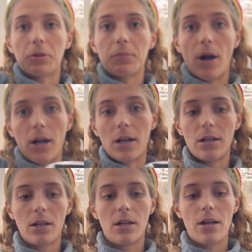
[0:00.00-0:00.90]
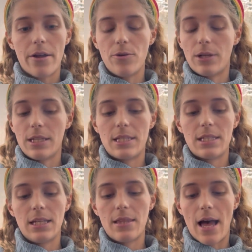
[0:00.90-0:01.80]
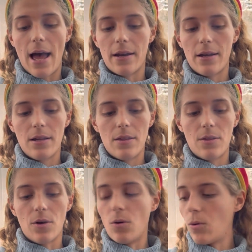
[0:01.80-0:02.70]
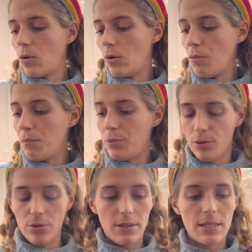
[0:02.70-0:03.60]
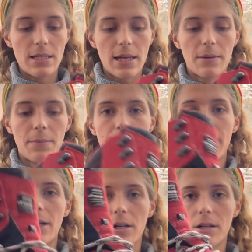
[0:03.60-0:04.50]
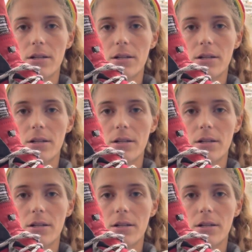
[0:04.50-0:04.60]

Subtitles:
bar. You can see that the whole boot is like bigger,